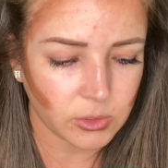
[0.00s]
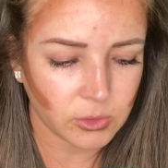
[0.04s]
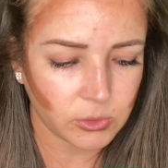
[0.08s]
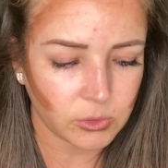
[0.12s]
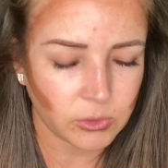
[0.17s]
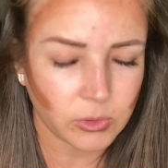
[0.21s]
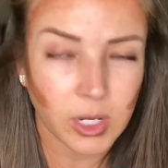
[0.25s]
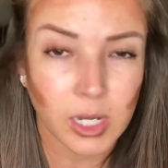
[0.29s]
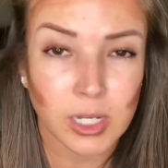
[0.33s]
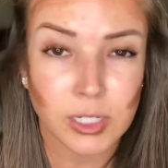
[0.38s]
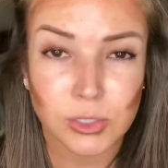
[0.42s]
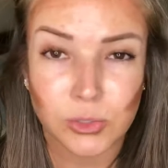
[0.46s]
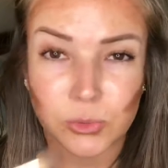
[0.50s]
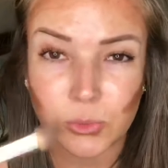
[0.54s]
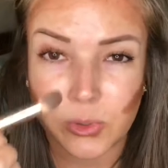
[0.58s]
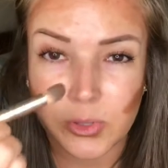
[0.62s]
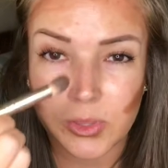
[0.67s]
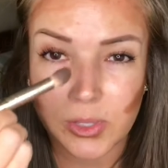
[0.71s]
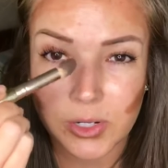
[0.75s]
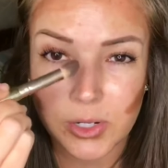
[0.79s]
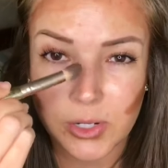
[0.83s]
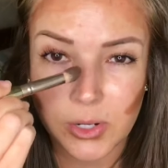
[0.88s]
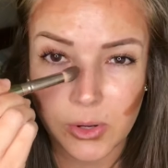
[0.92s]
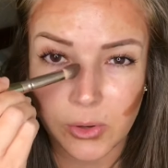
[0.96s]
contour the
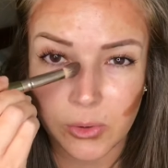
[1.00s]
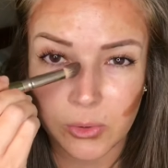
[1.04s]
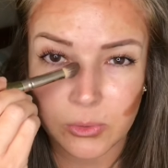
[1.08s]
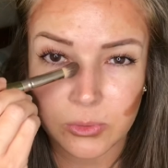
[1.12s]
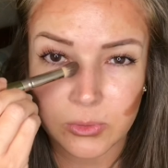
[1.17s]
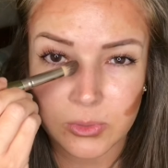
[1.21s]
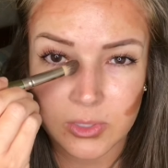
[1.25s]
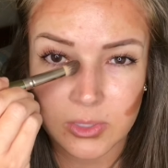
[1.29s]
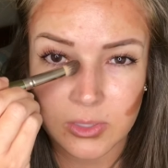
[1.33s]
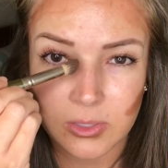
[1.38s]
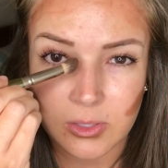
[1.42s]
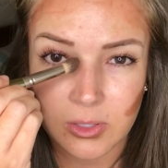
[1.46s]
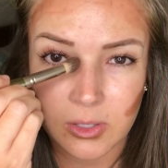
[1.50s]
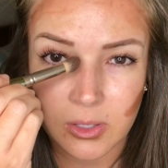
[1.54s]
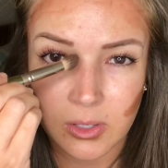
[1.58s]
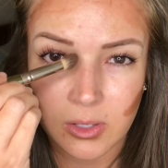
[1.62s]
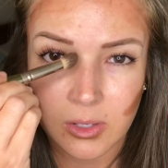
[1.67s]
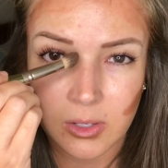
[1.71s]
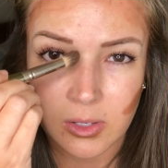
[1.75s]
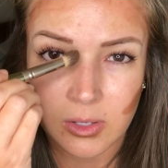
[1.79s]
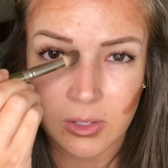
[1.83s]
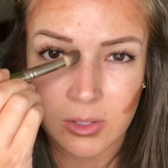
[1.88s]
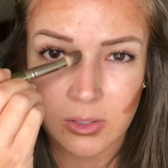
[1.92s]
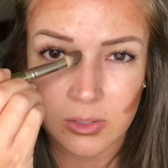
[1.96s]
nose.
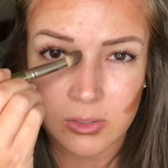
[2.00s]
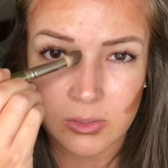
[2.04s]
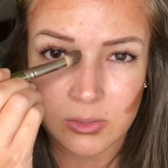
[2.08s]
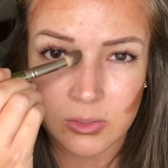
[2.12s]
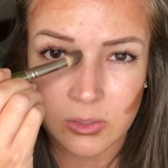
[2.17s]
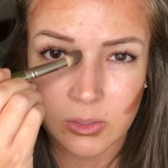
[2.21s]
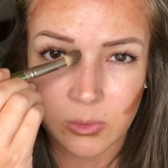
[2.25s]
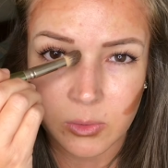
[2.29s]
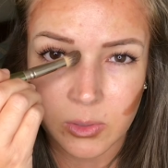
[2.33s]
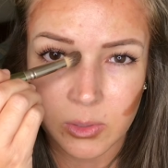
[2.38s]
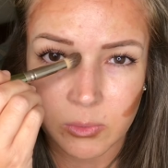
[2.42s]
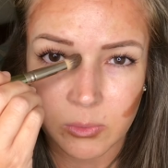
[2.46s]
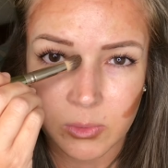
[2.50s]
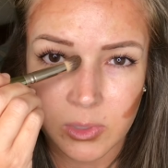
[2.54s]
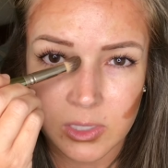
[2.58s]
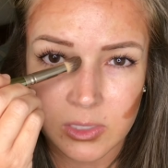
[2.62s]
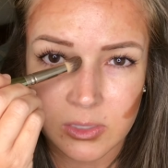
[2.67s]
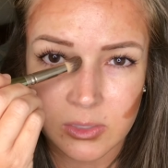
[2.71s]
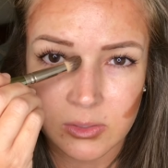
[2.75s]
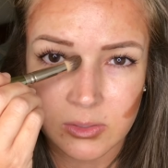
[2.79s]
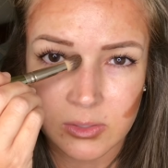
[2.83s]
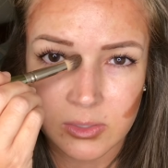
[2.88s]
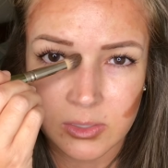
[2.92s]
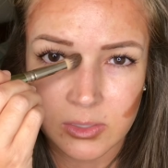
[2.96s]
So we want
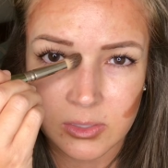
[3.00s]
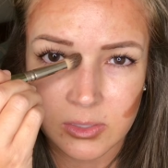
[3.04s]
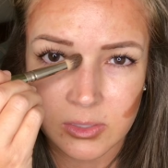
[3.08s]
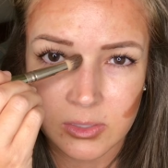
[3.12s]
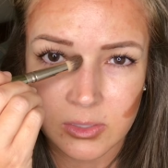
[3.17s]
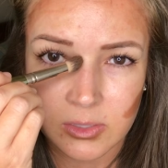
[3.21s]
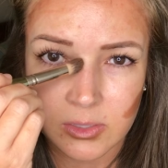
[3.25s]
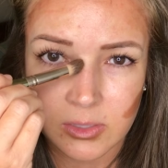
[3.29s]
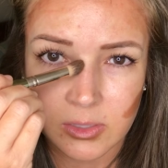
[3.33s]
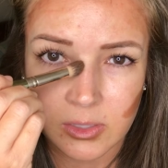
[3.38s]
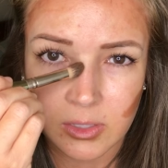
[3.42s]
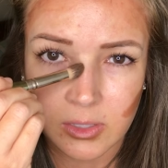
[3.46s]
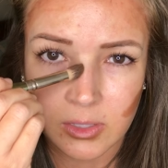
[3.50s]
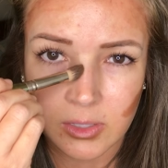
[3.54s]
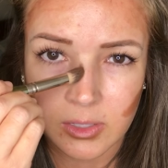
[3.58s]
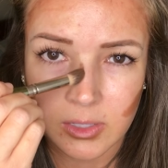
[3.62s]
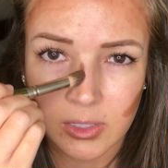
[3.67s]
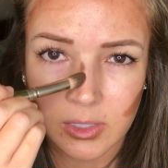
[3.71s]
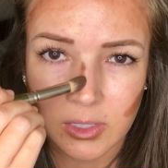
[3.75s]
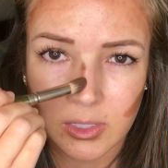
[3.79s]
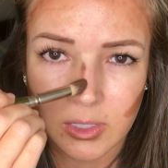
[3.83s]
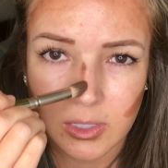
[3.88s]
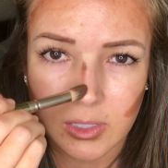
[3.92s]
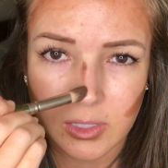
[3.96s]
to start
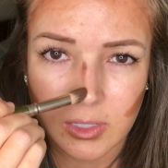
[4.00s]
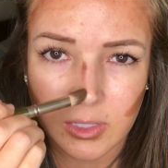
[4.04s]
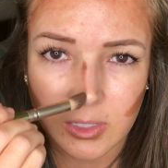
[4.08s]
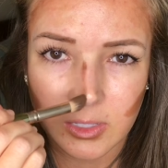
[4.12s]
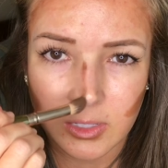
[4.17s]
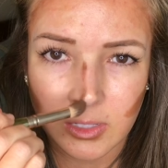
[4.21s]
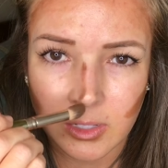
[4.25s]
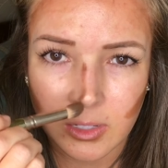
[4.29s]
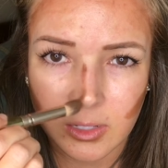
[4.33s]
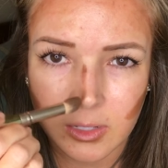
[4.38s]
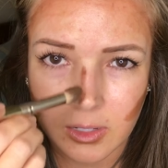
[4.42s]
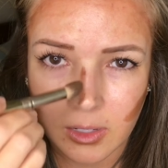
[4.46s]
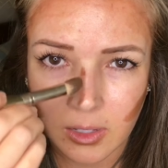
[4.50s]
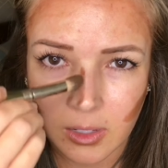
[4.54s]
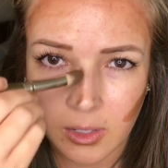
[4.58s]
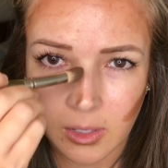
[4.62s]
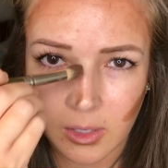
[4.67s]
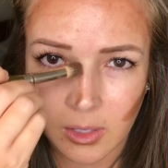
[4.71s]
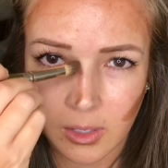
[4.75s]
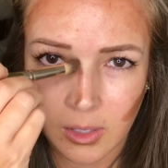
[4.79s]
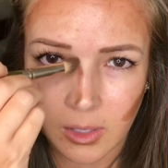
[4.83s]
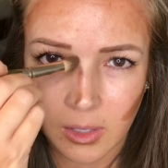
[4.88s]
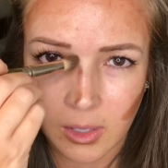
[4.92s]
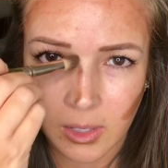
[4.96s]
here,
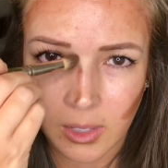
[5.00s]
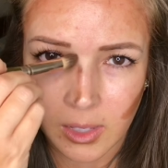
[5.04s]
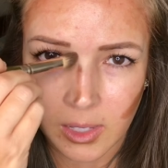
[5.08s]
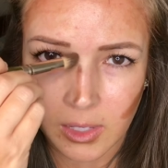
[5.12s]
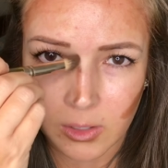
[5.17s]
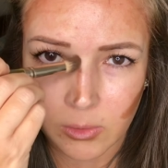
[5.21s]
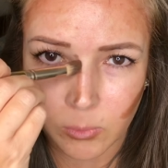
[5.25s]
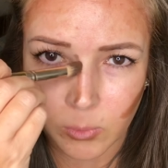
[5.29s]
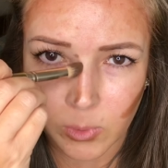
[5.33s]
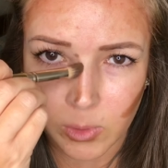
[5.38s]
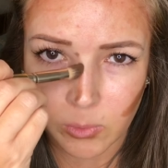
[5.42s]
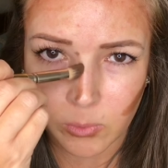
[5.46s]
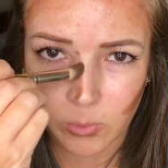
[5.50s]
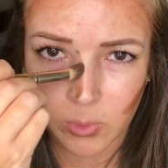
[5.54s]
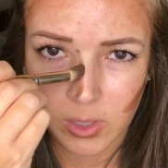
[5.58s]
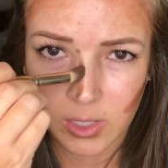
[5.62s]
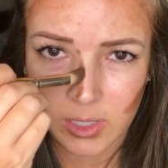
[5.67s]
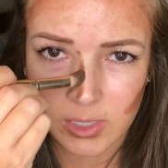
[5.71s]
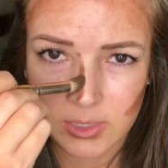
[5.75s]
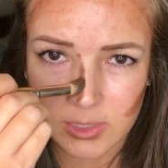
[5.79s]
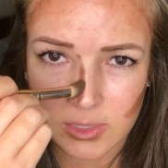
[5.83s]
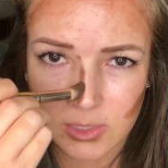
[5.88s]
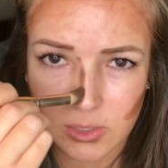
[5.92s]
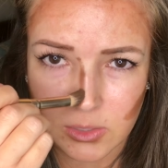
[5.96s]
and we
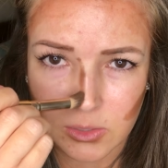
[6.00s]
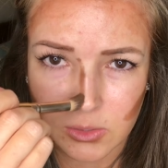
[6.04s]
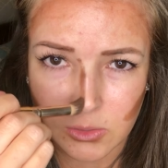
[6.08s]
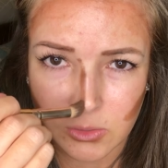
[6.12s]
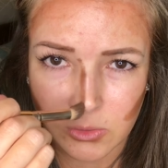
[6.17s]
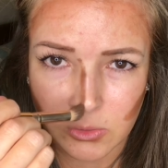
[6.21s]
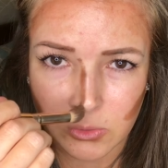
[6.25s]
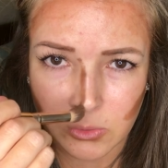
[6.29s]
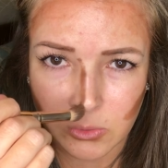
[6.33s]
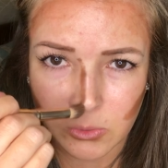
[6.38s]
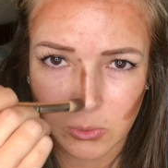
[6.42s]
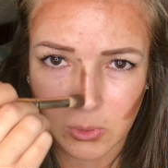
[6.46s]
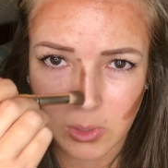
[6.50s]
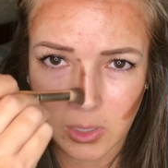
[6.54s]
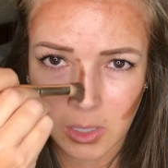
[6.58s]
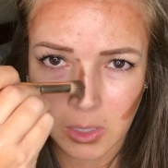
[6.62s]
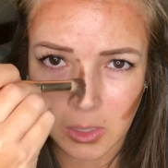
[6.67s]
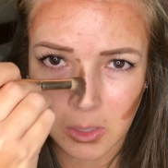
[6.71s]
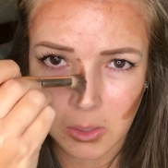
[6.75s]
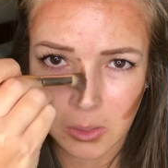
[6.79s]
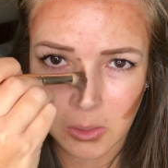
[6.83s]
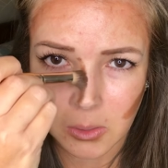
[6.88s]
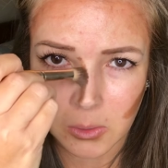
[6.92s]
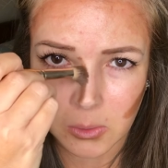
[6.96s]
want to
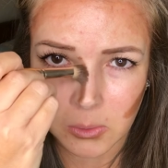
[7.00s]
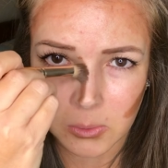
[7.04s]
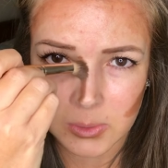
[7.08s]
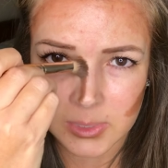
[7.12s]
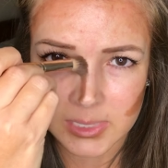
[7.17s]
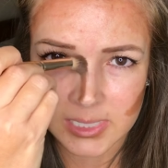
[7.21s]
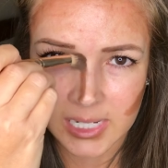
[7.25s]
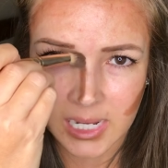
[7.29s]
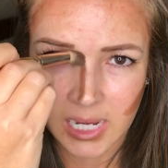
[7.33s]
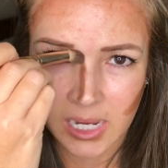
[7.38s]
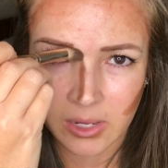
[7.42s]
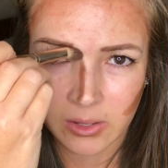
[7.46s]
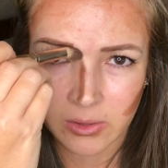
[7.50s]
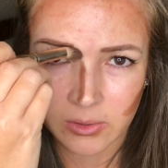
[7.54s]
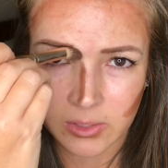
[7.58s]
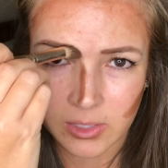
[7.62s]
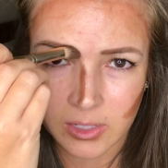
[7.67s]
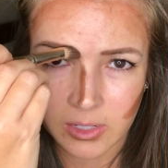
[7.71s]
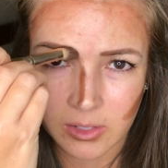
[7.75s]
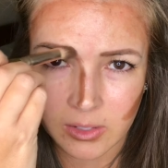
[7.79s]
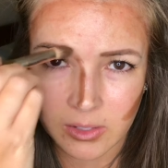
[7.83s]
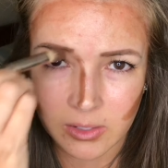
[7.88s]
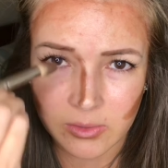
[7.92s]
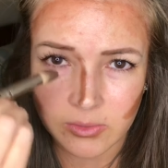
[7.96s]
go
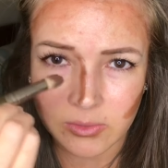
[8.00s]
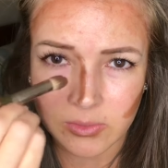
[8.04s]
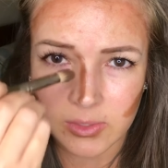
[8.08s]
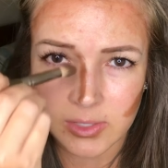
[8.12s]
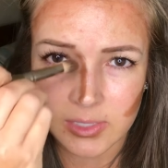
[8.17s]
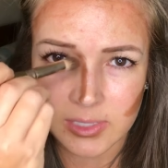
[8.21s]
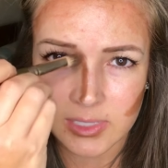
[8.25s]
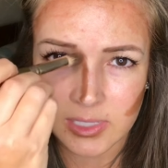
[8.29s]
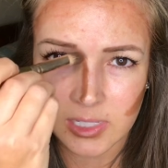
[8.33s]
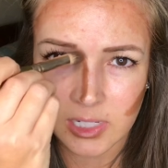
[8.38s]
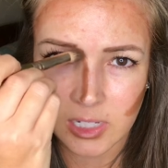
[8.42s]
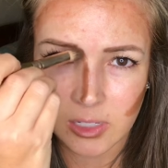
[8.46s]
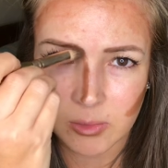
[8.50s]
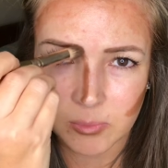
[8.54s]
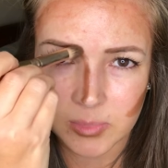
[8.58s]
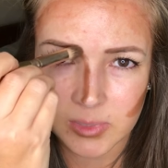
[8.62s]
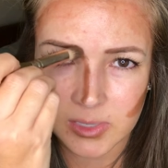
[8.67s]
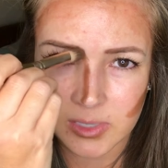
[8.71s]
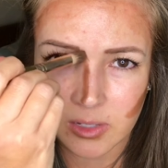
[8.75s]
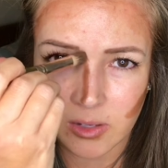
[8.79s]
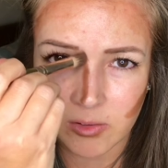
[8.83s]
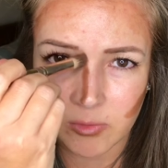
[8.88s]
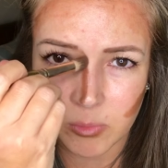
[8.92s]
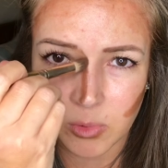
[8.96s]
down the tips
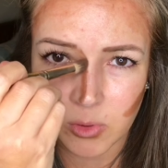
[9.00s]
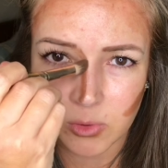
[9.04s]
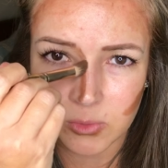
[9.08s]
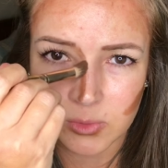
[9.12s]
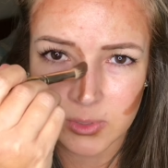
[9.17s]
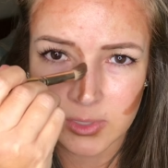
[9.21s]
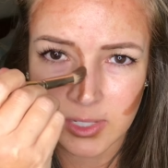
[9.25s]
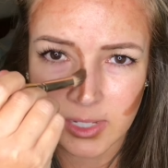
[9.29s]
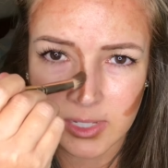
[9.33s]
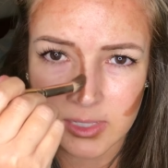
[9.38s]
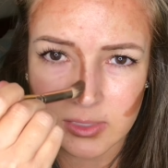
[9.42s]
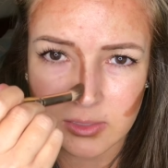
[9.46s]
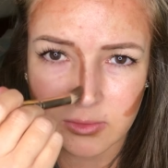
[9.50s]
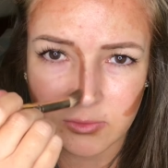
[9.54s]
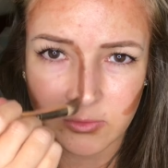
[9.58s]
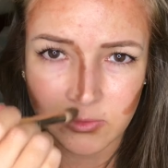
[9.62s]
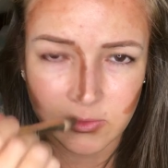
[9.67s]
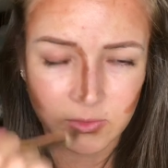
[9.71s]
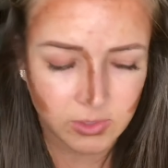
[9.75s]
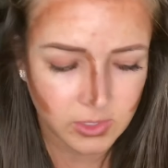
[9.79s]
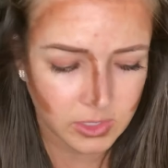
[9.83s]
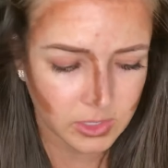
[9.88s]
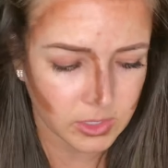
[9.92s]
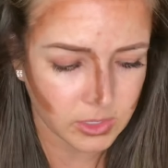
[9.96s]
of both sides of
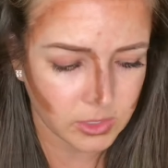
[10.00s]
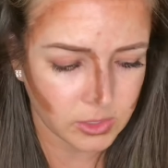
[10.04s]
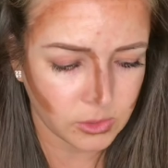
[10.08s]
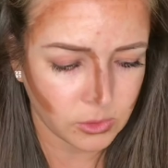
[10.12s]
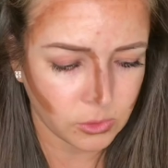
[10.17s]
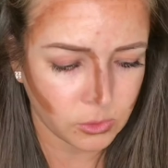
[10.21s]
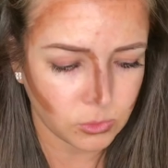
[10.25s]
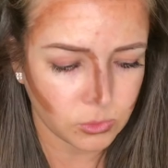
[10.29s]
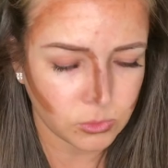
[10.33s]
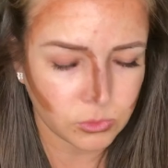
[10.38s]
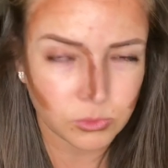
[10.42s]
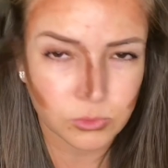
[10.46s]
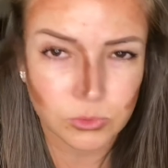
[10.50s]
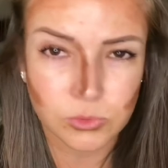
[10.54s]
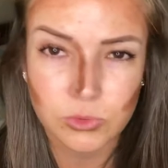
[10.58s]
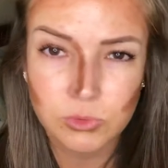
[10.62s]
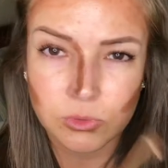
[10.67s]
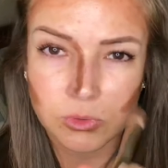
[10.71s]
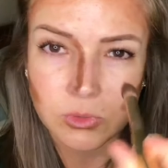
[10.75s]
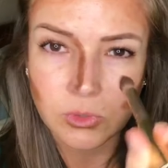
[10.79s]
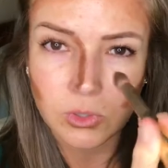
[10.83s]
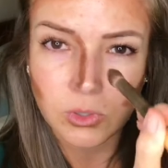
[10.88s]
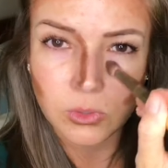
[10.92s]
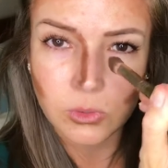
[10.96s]
the nose.